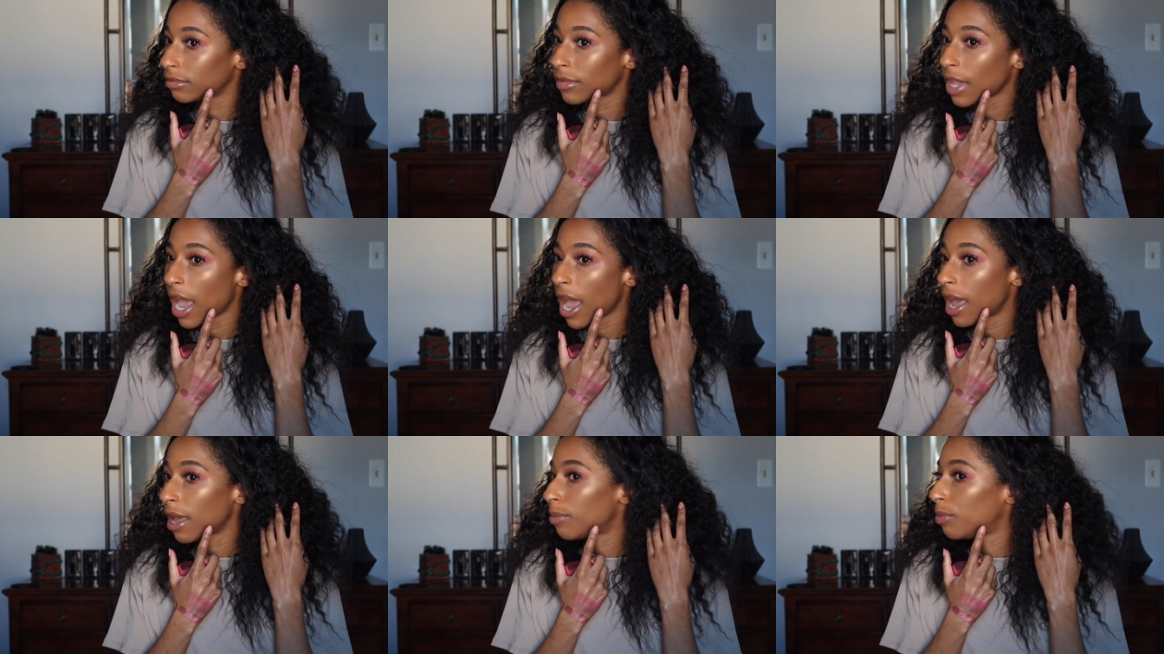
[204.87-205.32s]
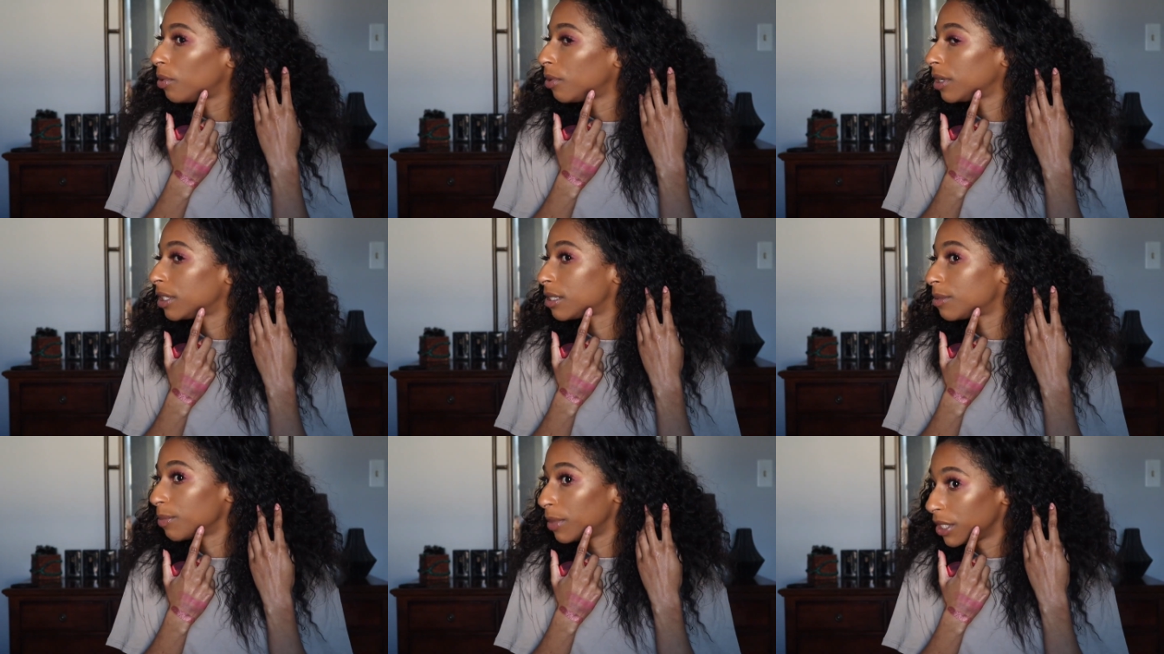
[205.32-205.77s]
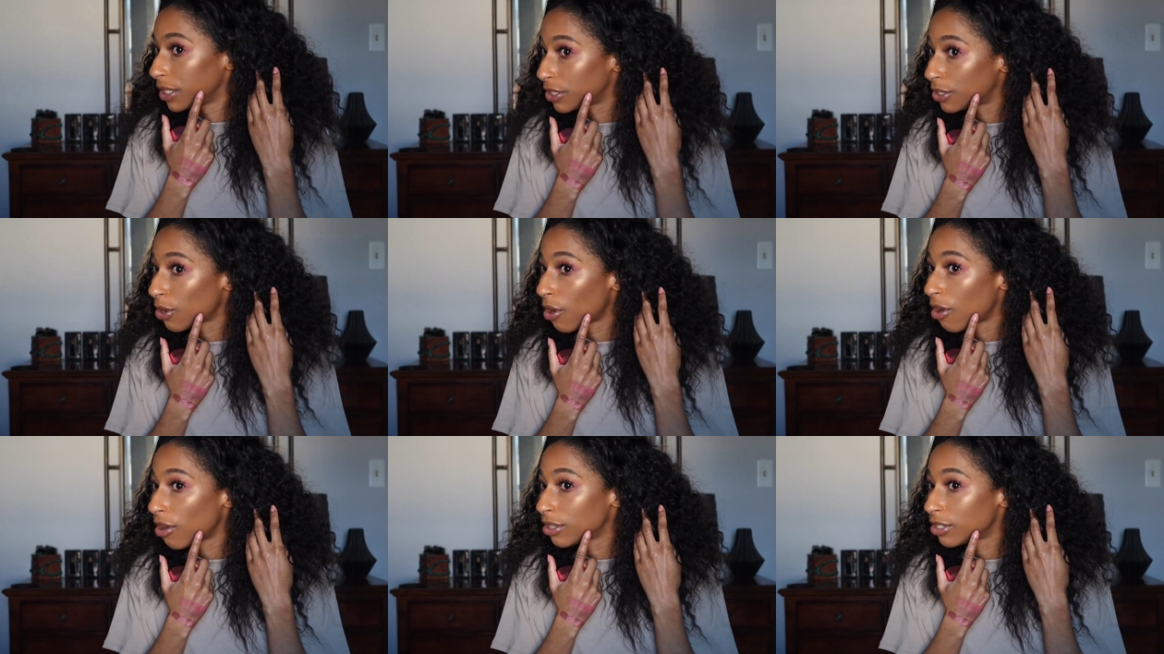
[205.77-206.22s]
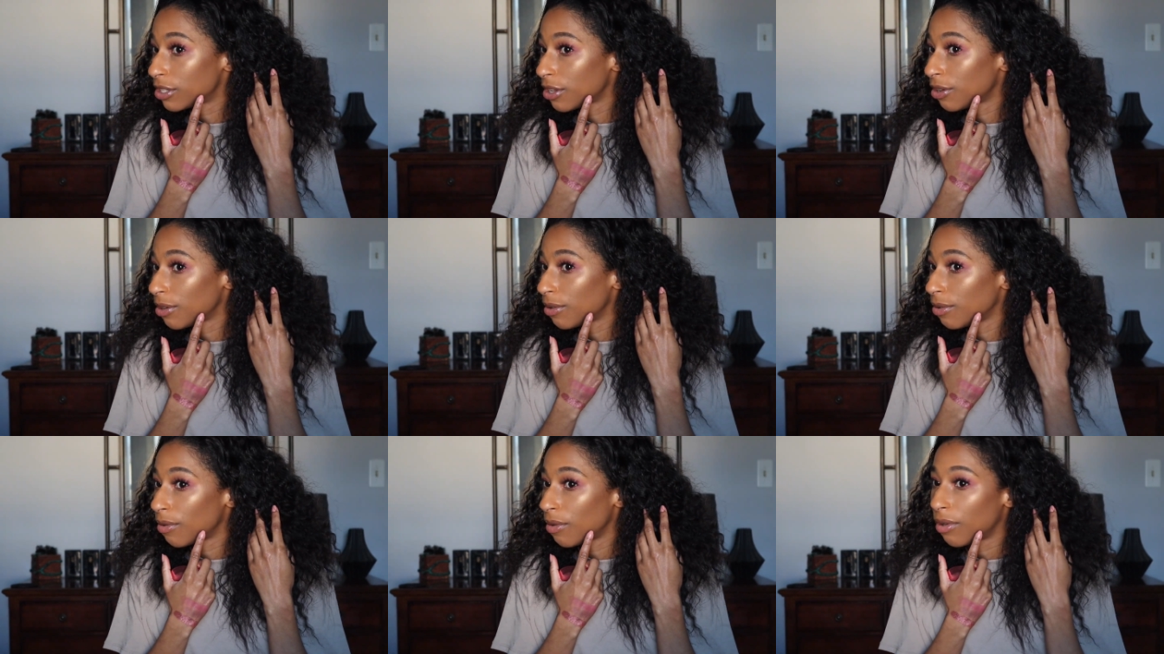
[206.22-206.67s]
high points, but it is
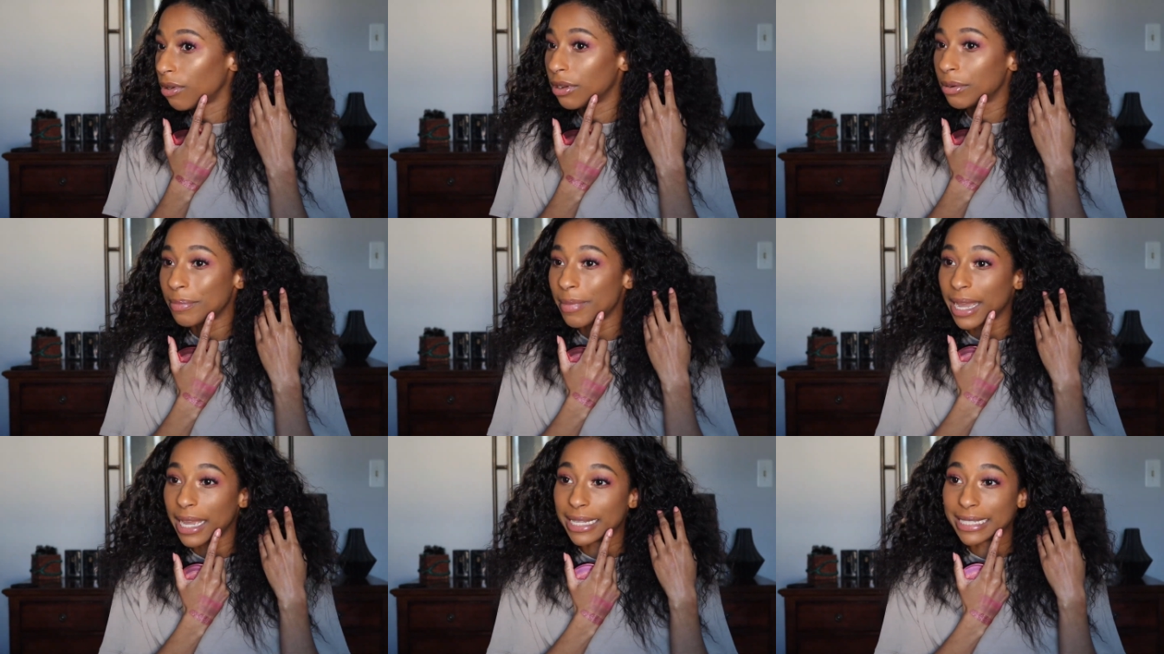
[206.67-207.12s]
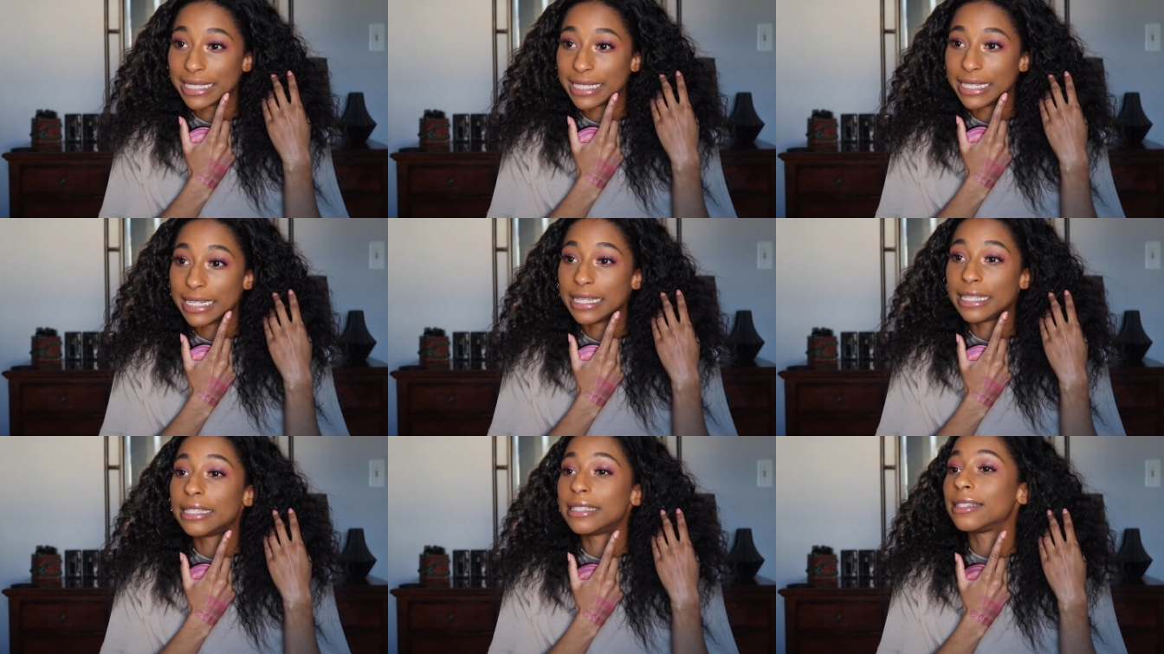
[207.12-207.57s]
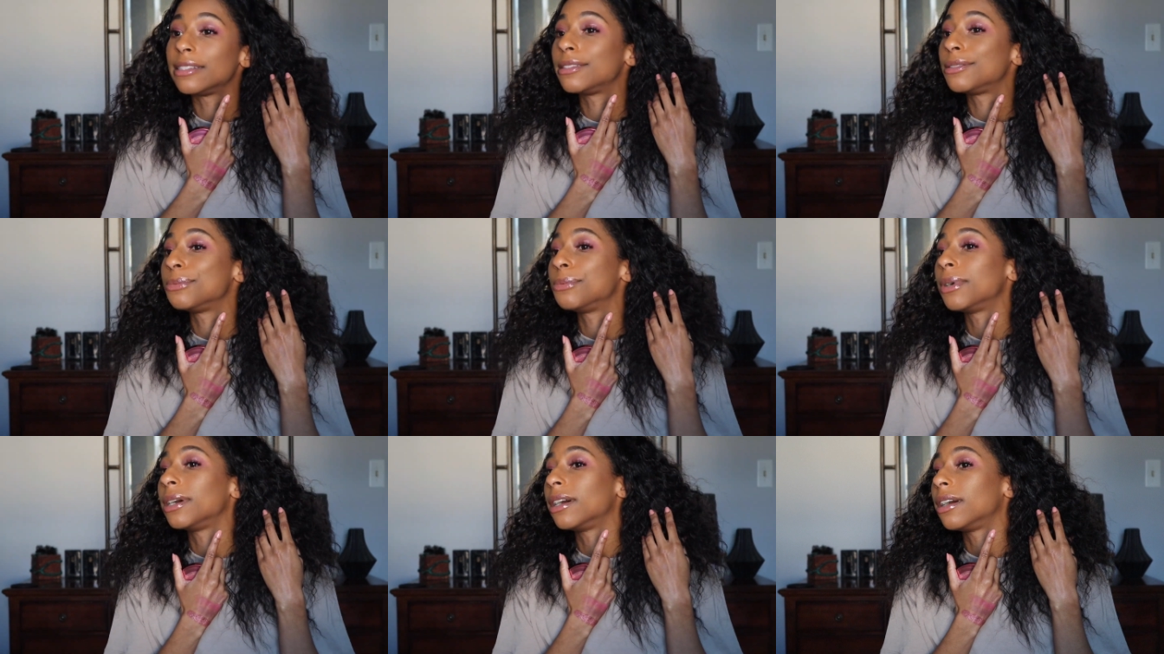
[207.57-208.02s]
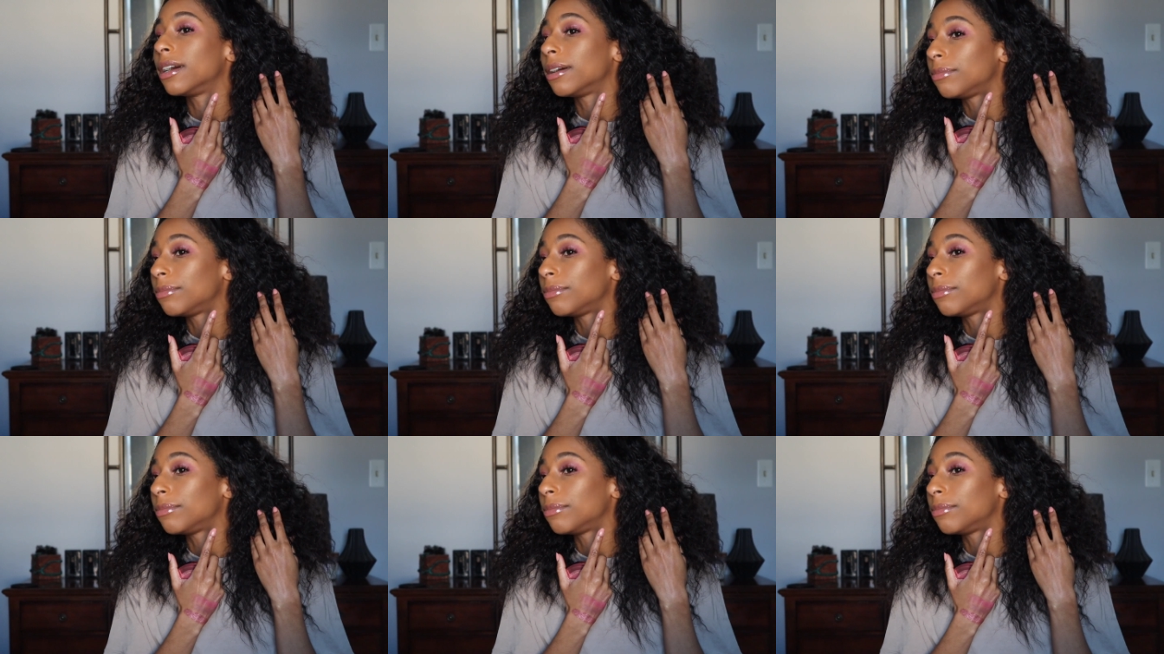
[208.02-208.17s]
also on my cheeks as well.